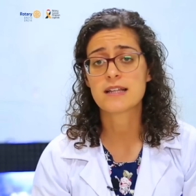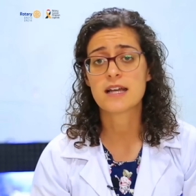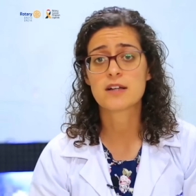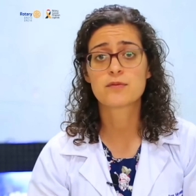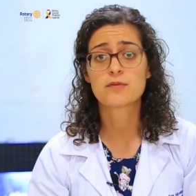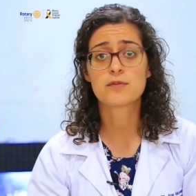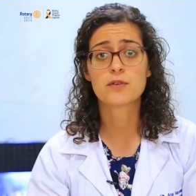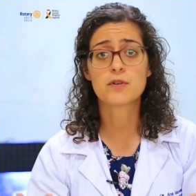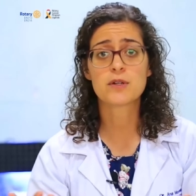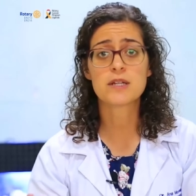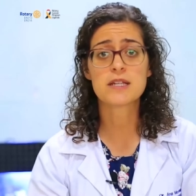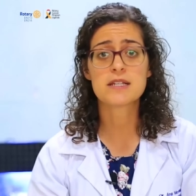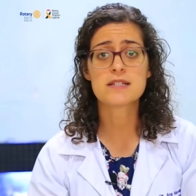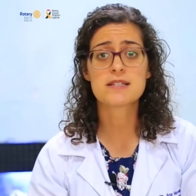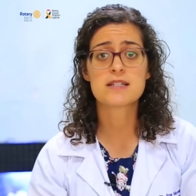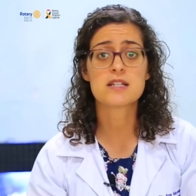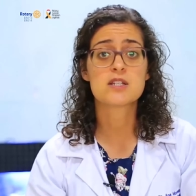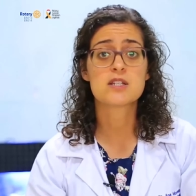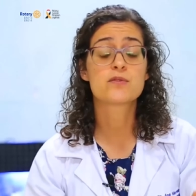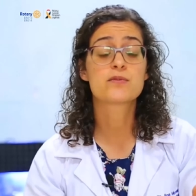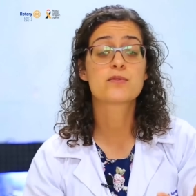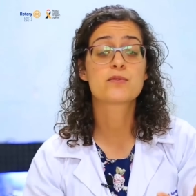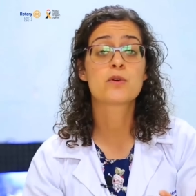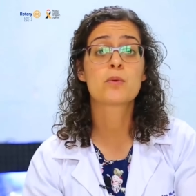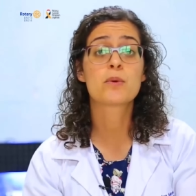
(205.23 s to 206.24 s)
Like for
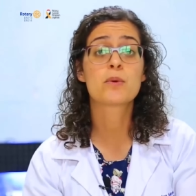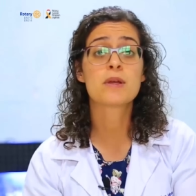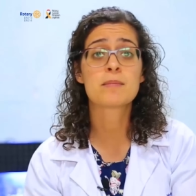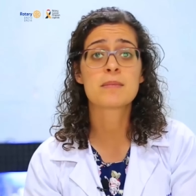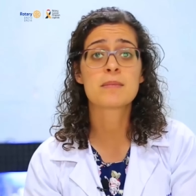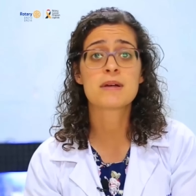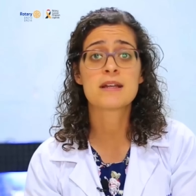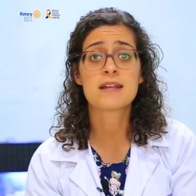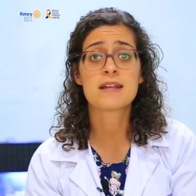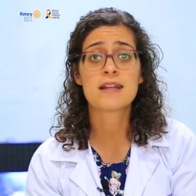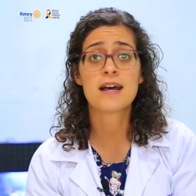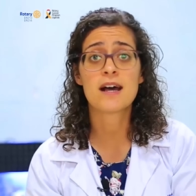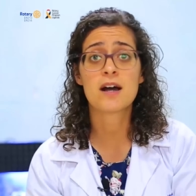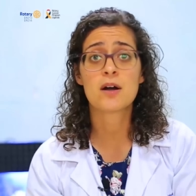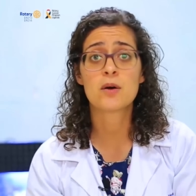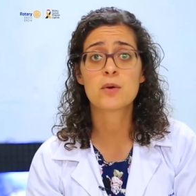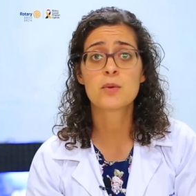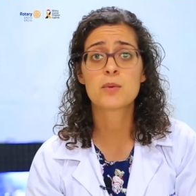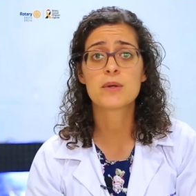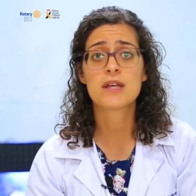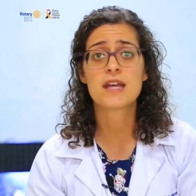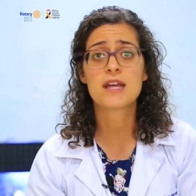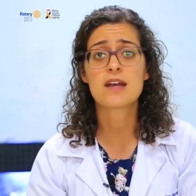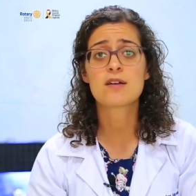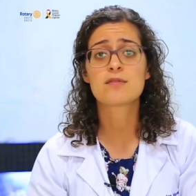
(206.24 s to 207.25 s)
instance, for women now,
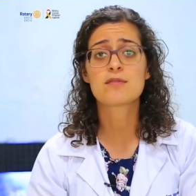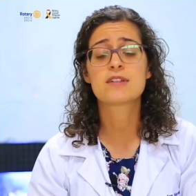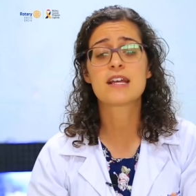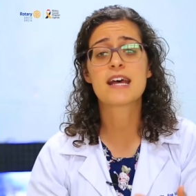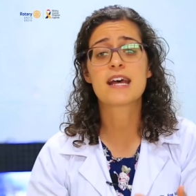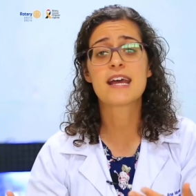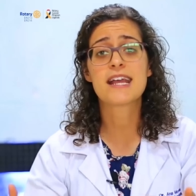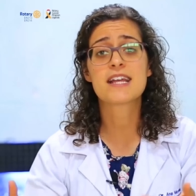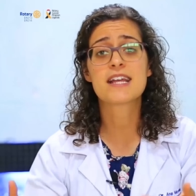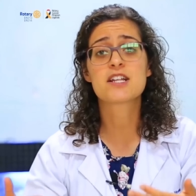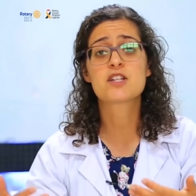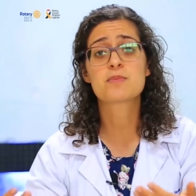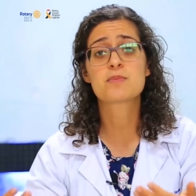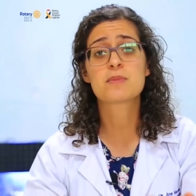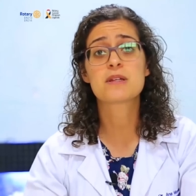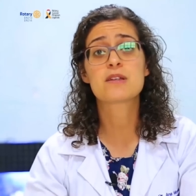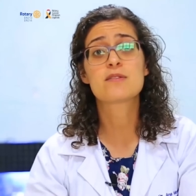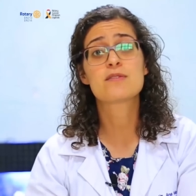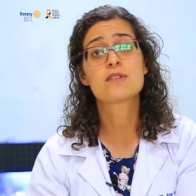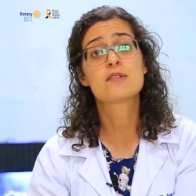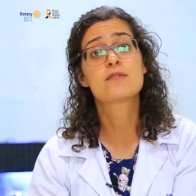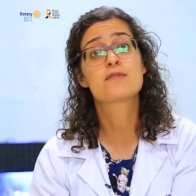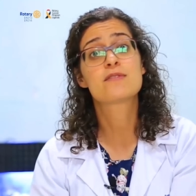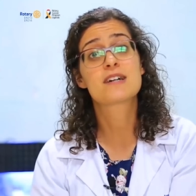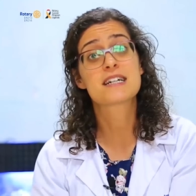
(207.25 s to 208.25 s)
we have the
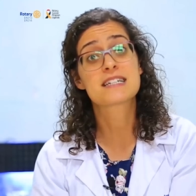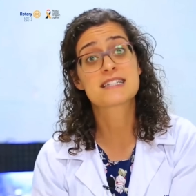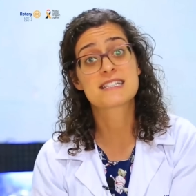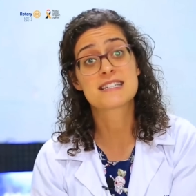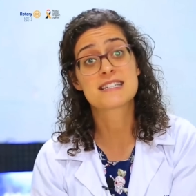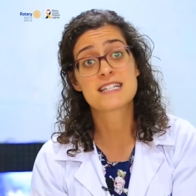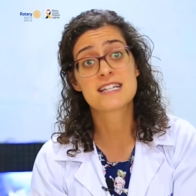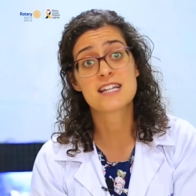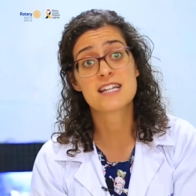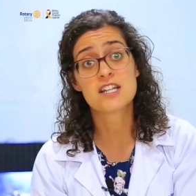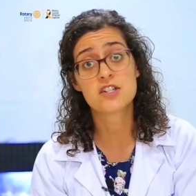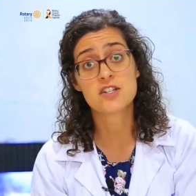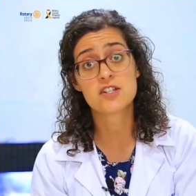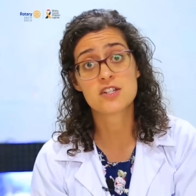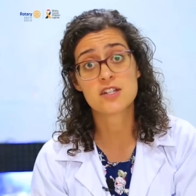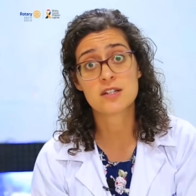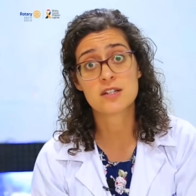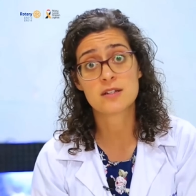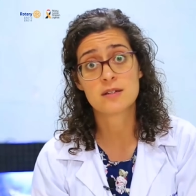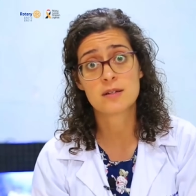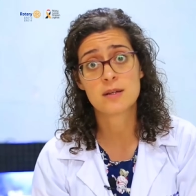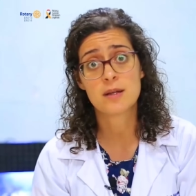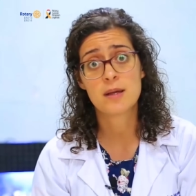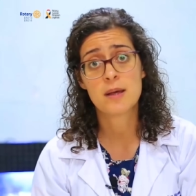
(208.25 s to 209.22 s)
HPV vaccination.